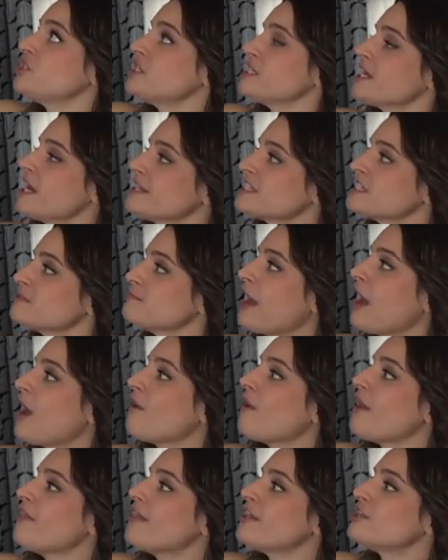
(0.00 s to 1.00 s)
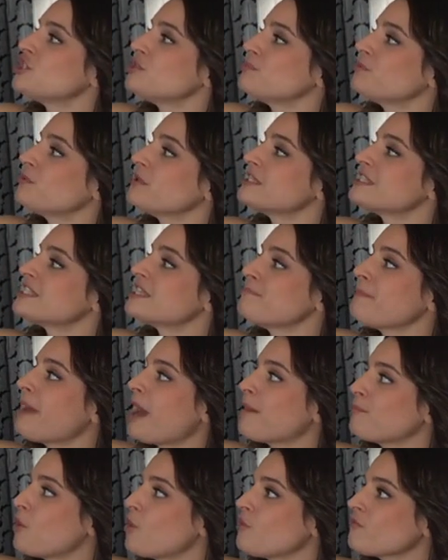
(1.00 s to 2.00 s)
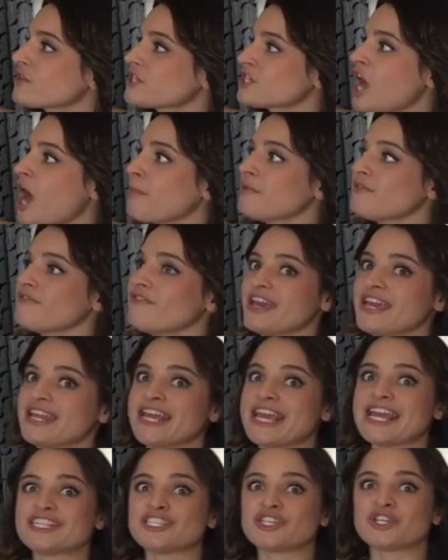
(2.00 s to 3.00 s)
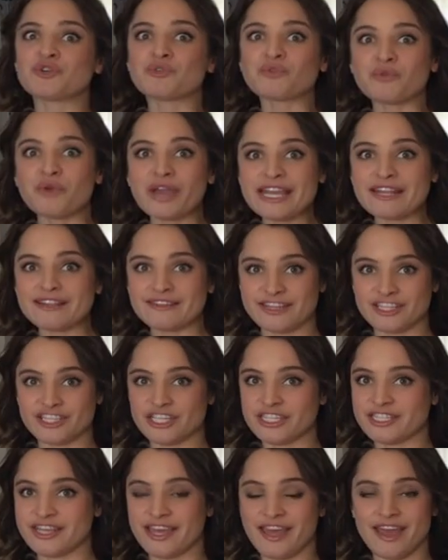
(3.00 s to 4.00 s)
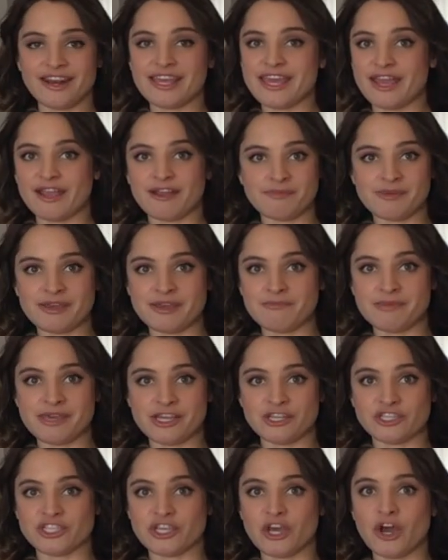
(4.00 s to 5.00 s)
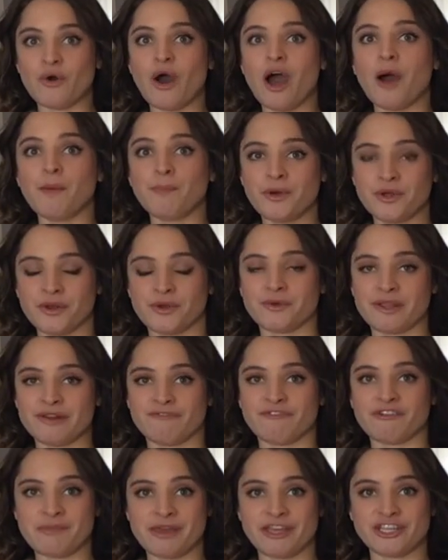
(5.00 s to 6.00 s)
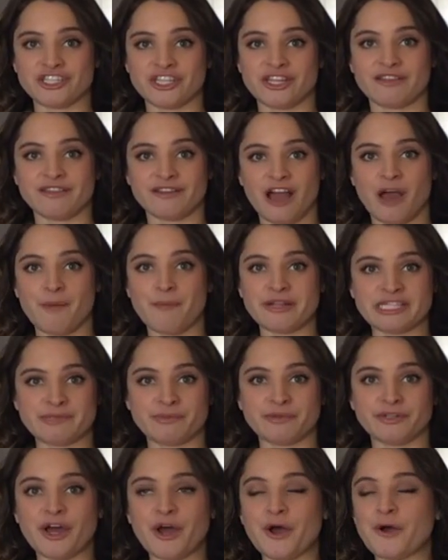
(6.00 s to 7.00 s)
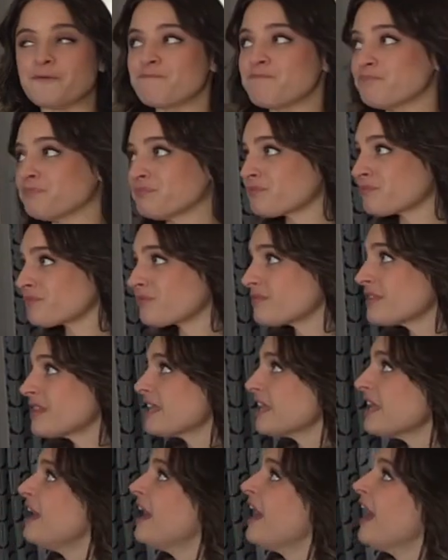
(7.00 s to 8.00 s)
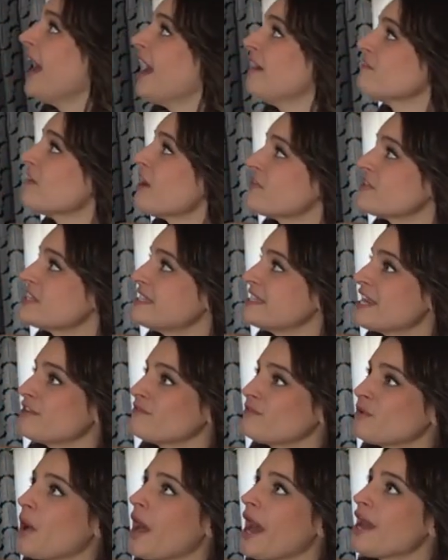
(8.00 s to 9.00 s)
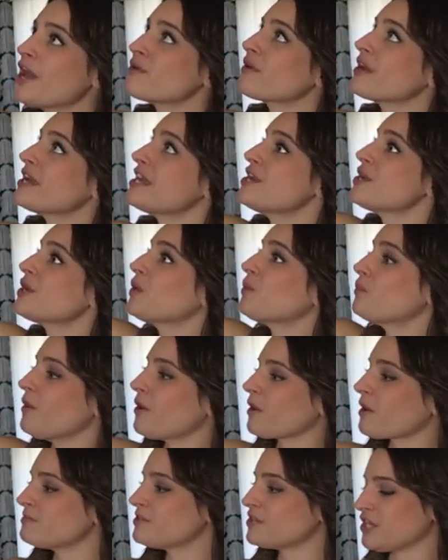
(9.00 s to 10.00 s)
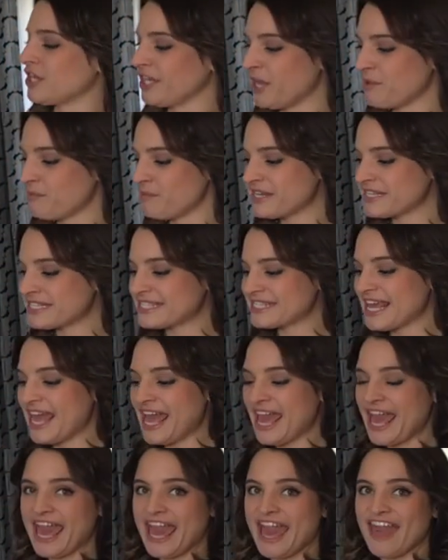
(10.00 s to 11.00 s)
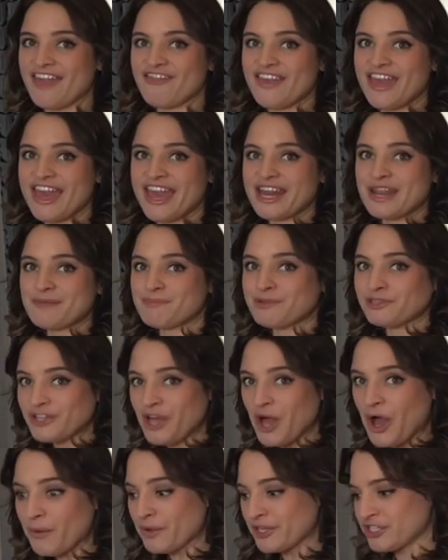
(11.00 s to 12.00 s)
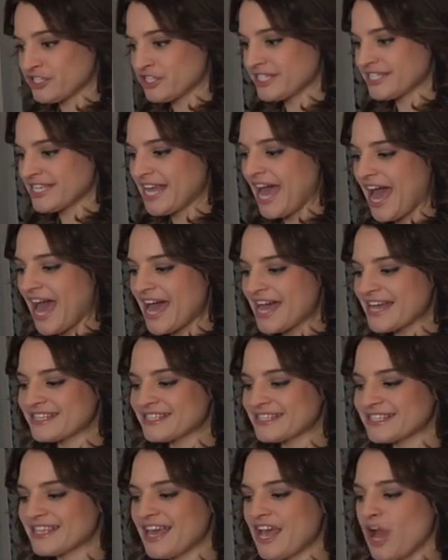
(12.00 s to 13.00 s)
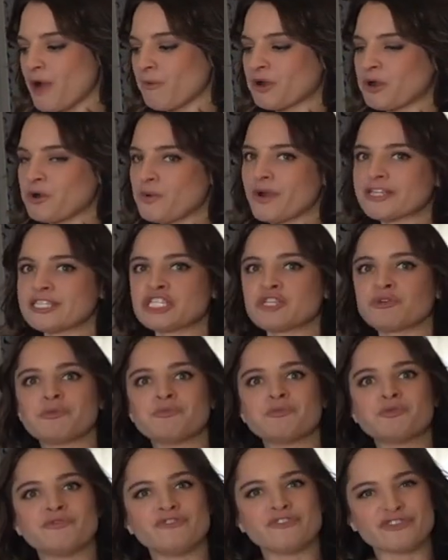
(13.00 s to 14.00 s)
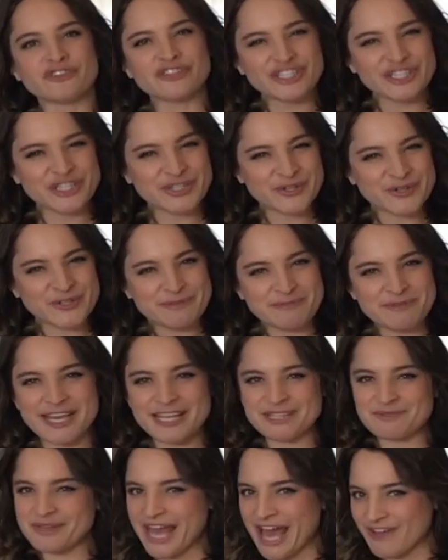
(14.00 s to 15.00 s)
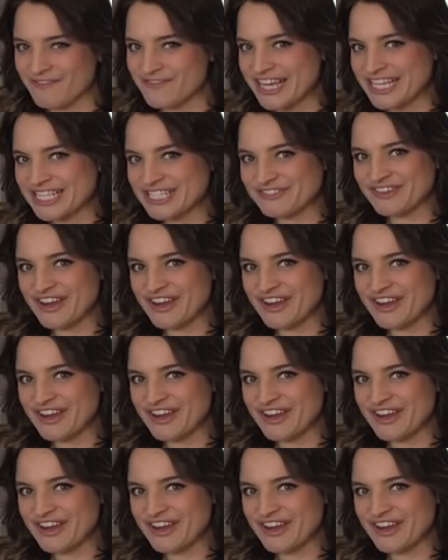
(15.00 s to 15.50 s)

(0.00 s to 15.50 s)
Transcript: She cuts them out and then she puts the map over top of it. It's a great addition to any Airbnb, so I'll put her information in the comments below. I've got the state of Ohio right here, welcome to Columbus. And then below it just has a request to remove your shoes because we have nice